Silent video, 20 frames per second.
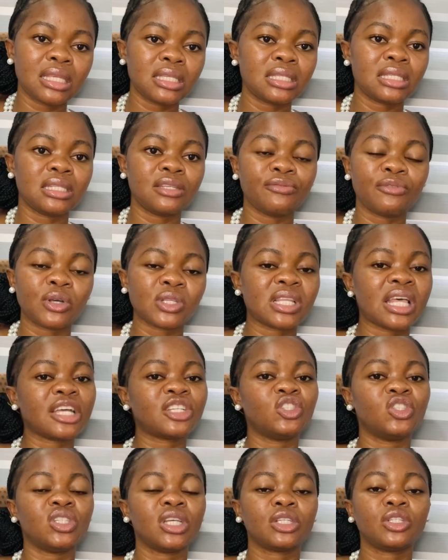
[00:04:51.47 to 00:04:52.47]
divorce
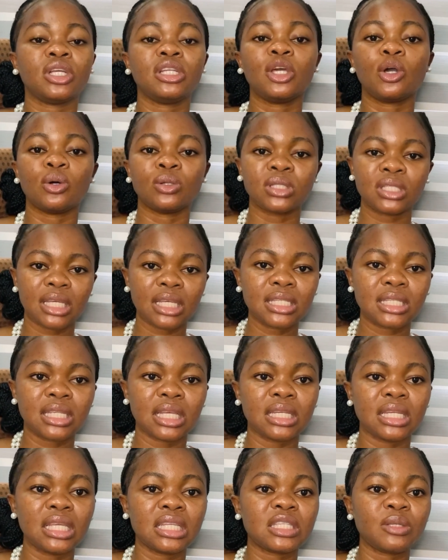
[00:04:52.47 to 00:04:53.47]
action is actually
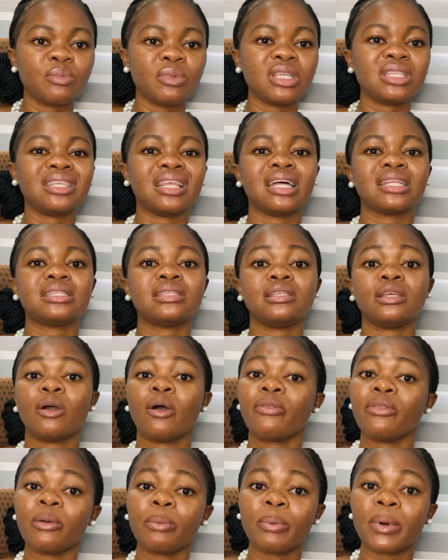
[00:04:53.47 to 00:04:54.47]
contested, it means that the
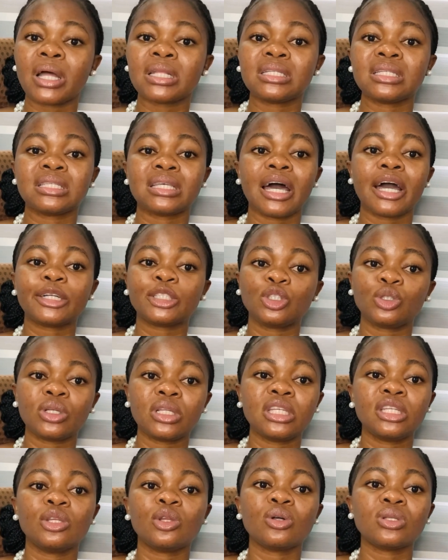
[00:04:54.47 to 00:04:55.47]
other parties are
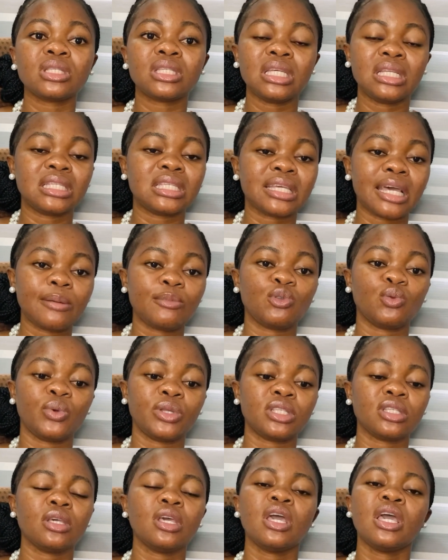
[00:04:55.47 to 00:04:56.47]
actually not in terms
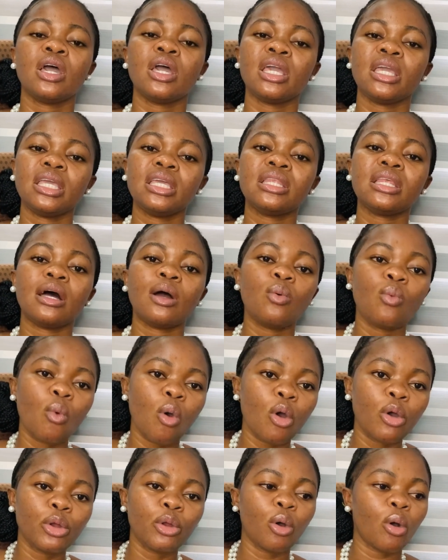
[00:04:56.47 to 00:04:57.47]
with either
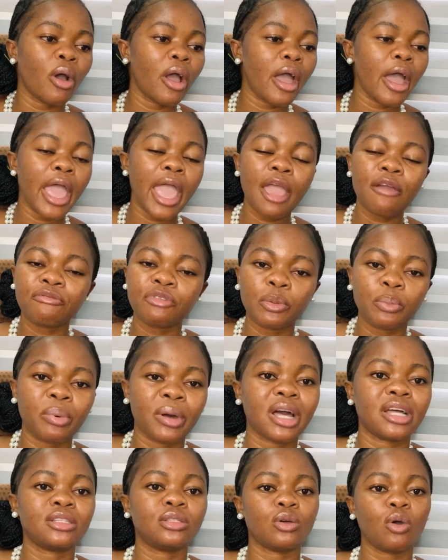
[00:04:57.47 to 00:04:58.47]
one or every
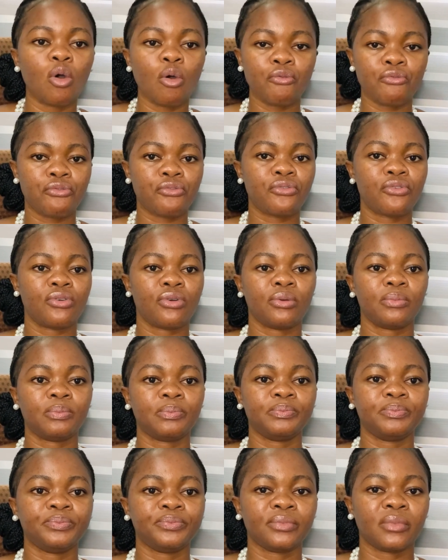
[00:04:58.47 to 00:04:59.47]
part of
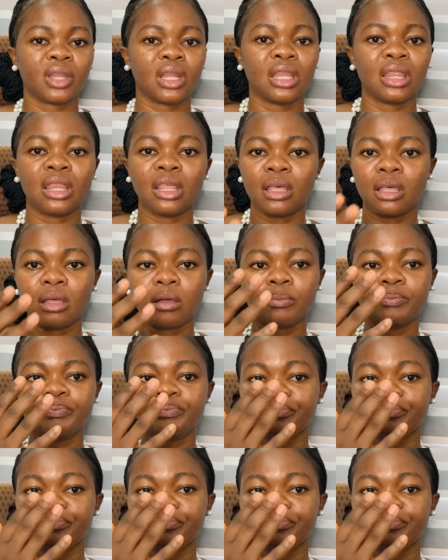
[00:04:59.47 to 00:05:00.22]
the